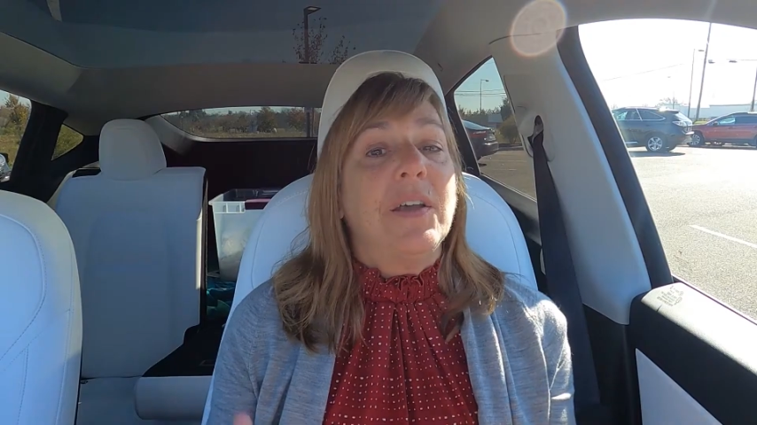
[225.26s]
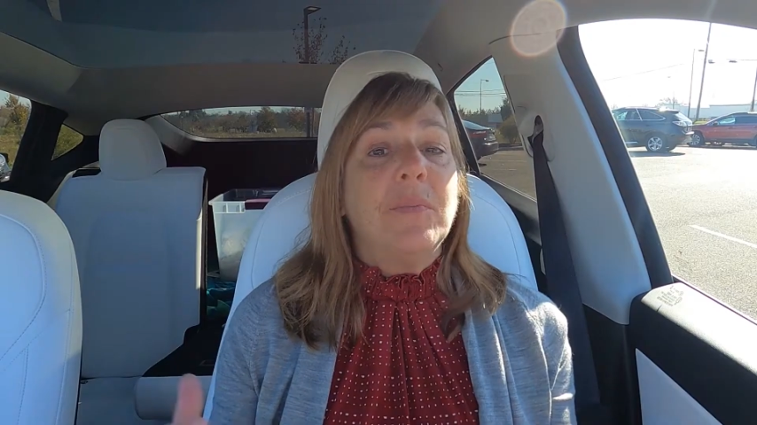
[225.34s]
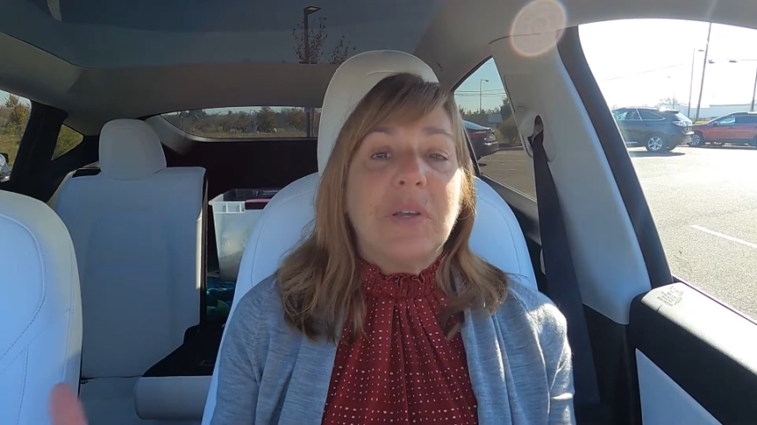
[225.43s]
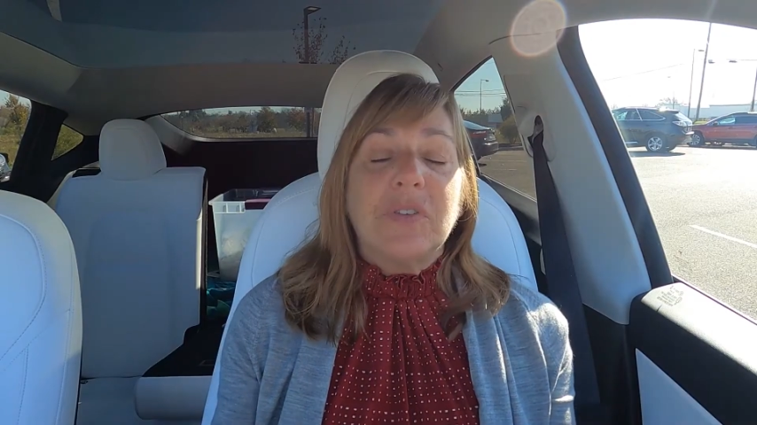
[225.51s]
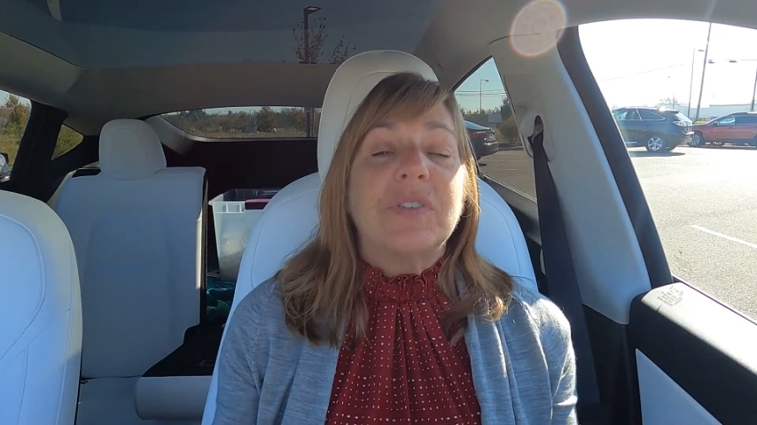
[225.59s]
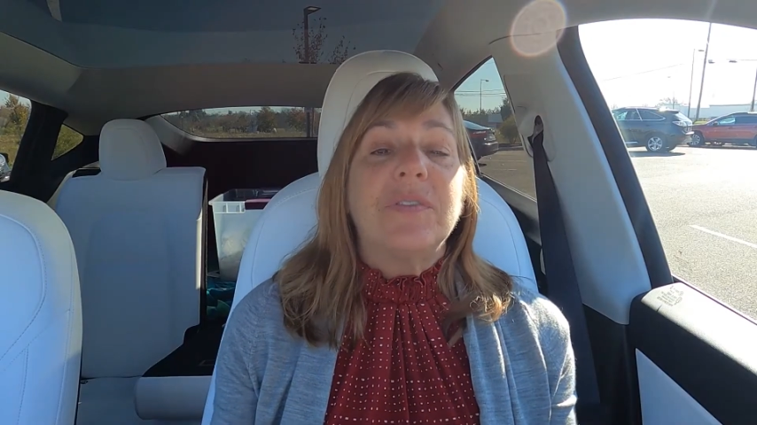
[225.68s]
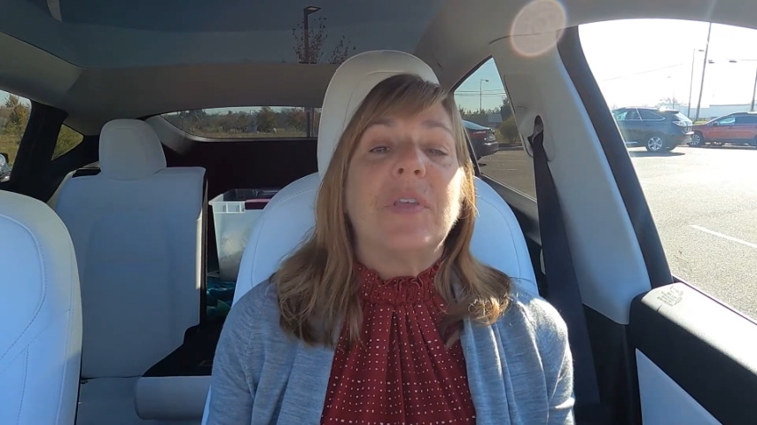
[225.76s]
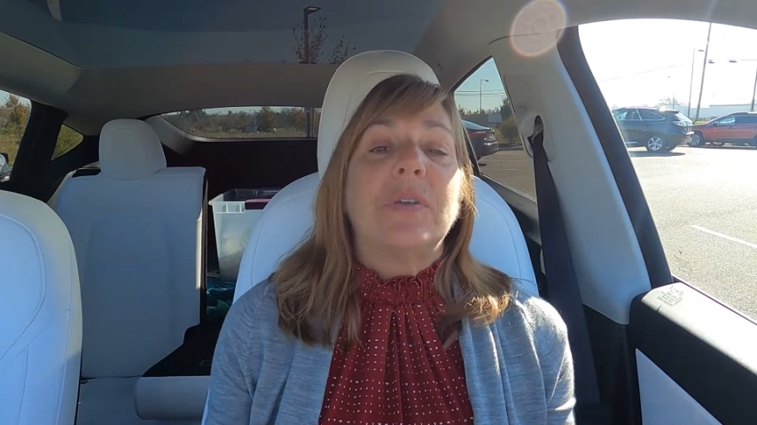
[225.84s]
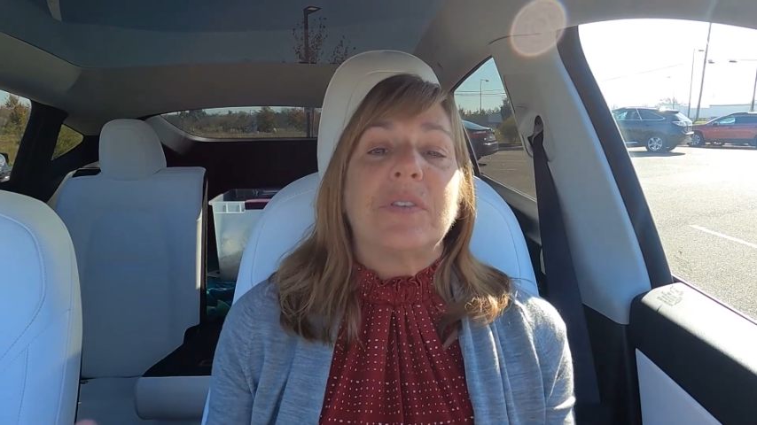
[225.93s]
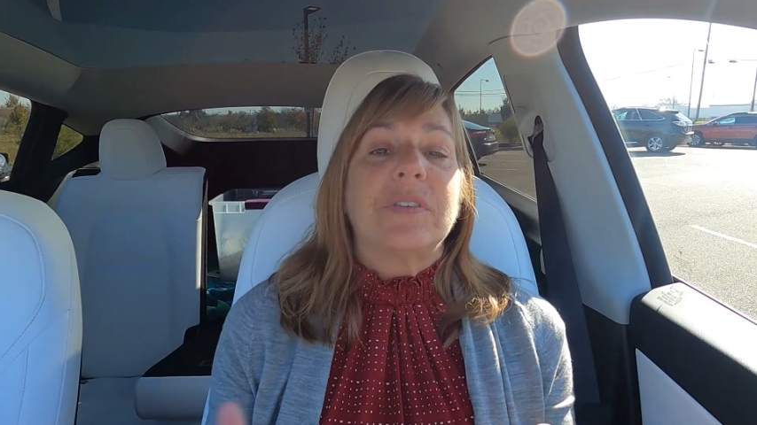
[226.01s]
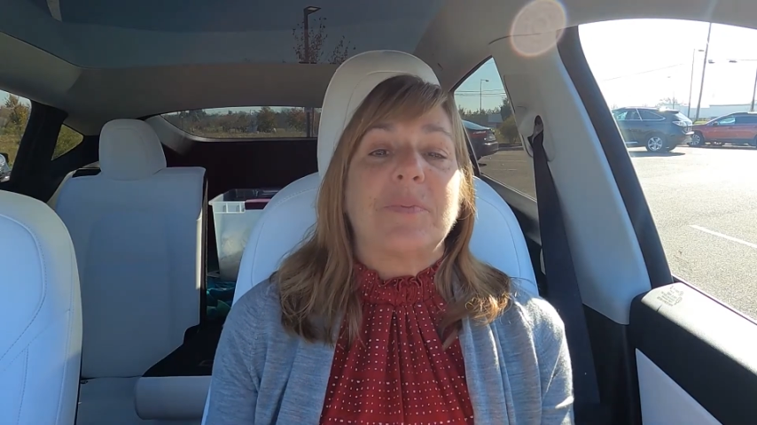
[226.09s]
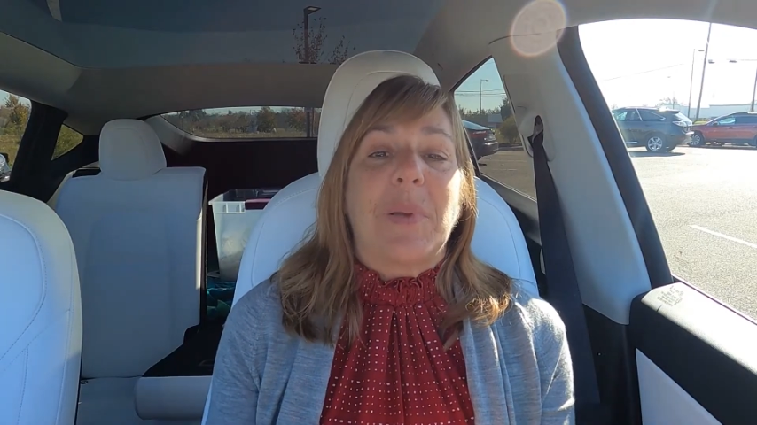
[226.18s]
Now, most of
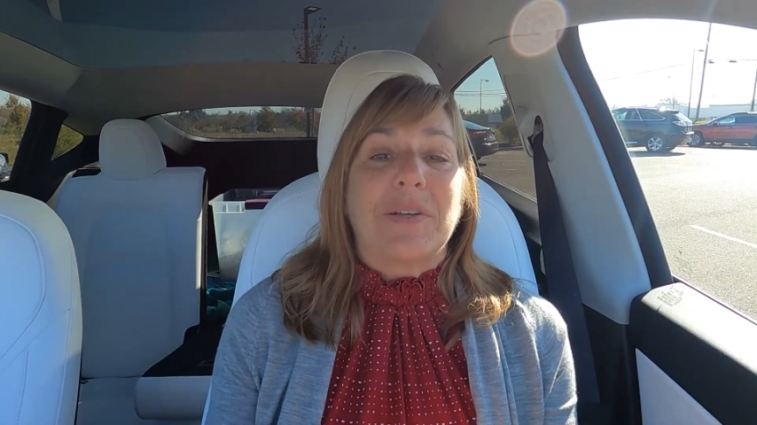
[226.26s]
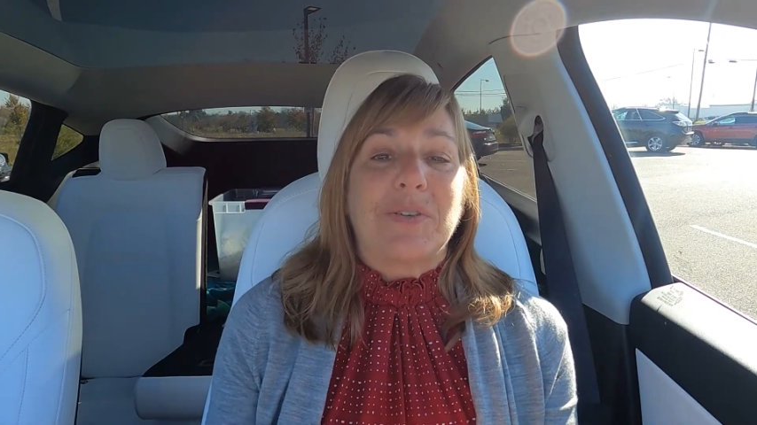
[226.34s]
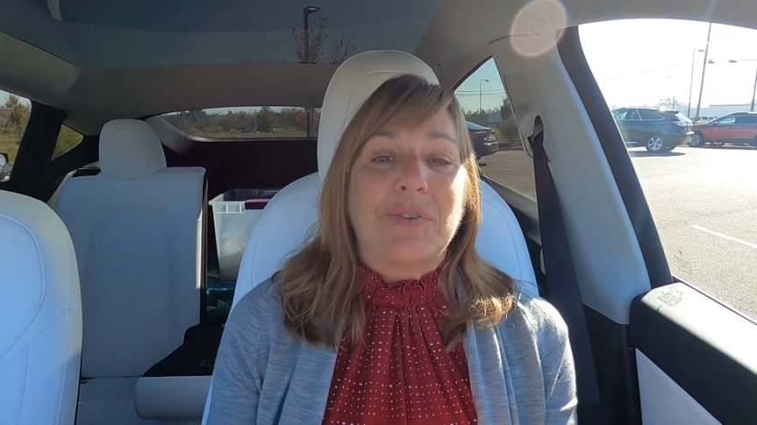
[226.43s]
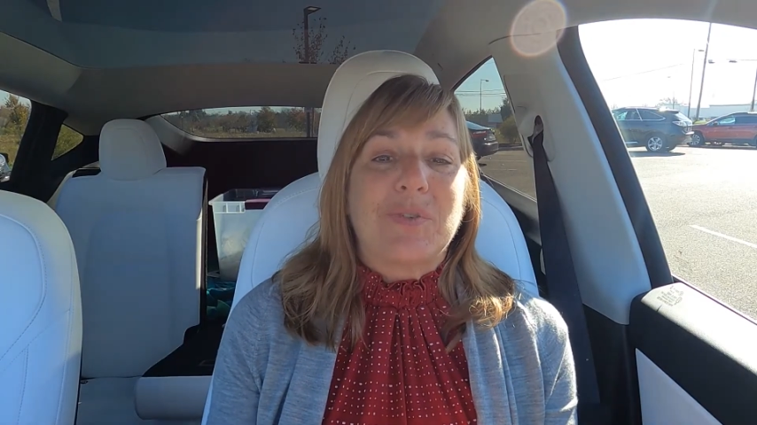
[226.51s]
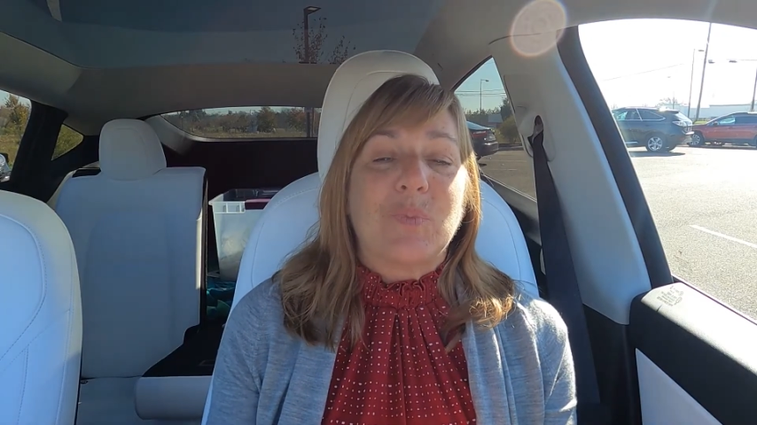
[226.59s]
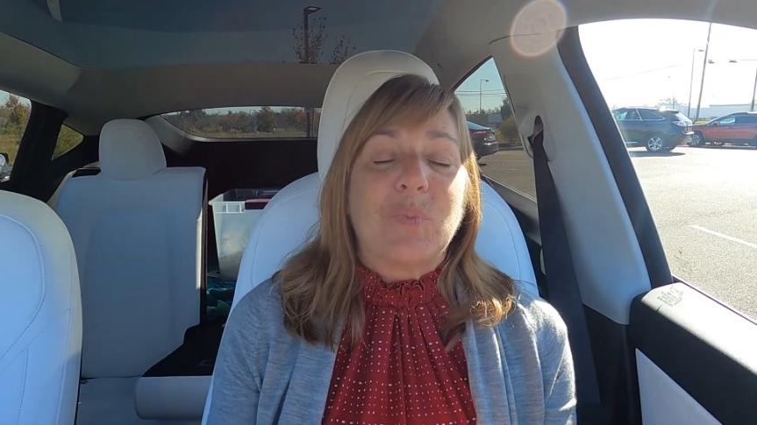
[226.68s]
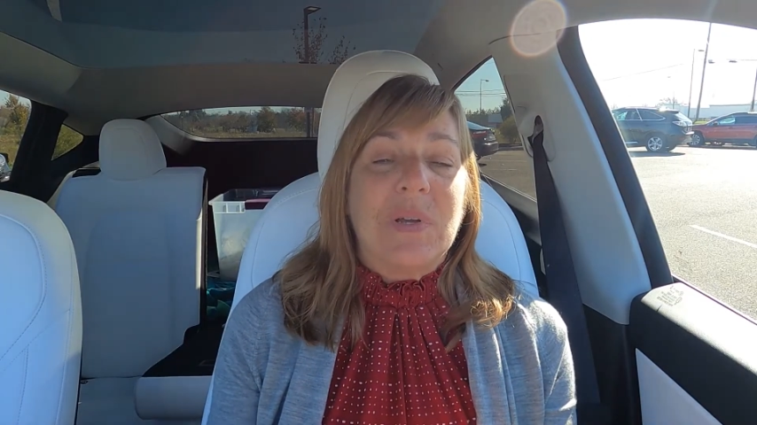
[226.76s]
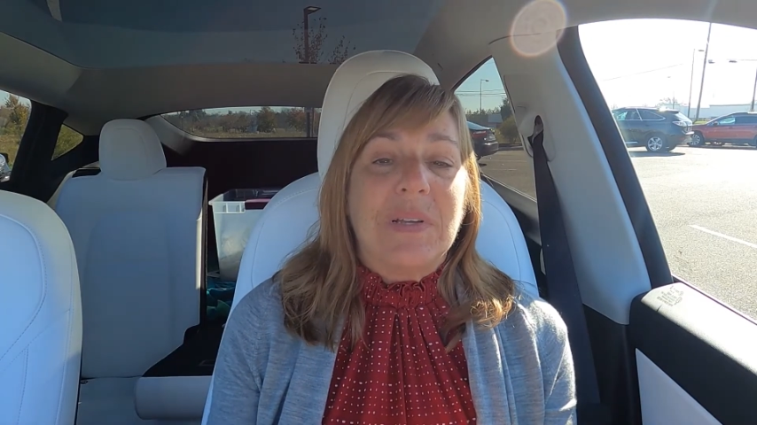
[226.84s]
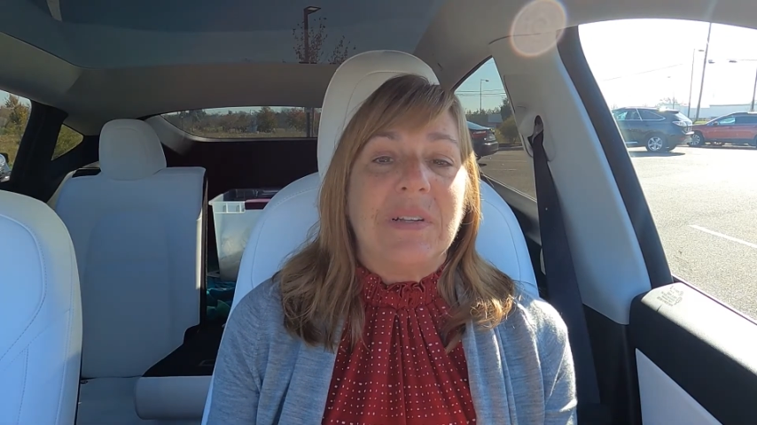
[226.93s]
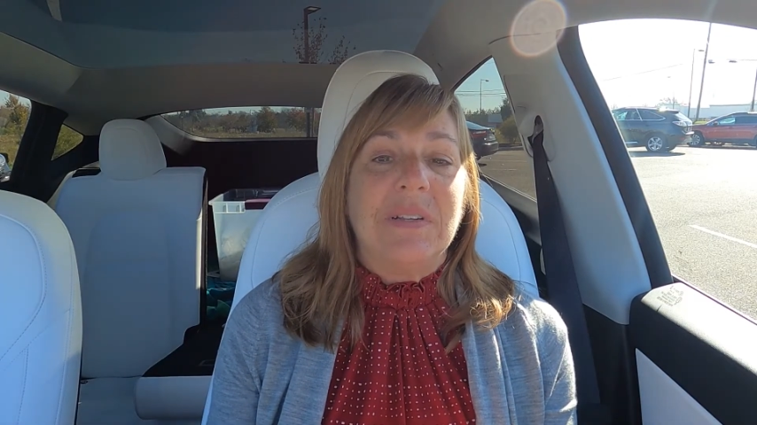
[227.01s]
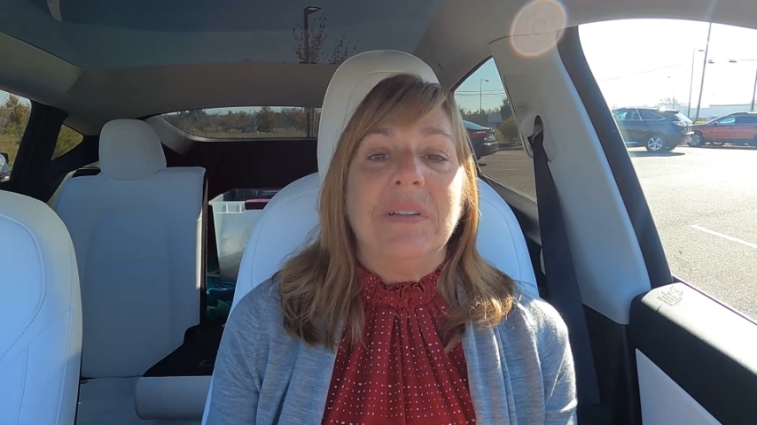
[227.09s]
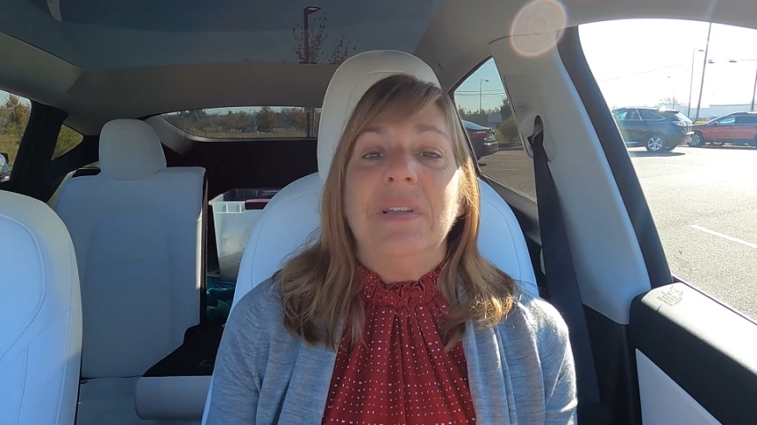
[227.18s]
those inspectors
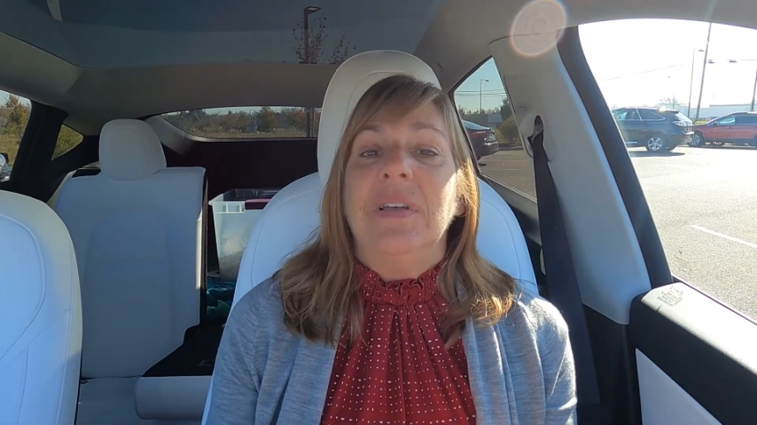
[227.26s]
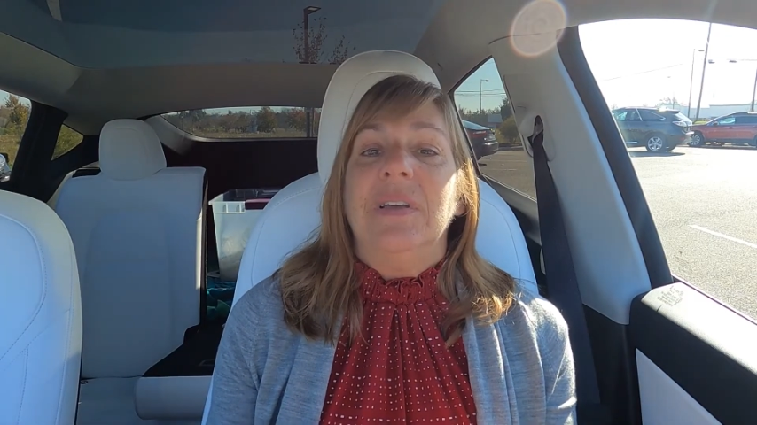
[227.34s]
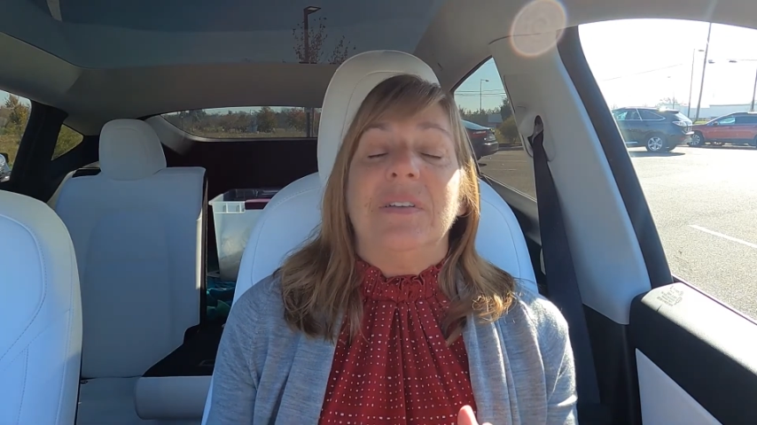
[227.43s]
will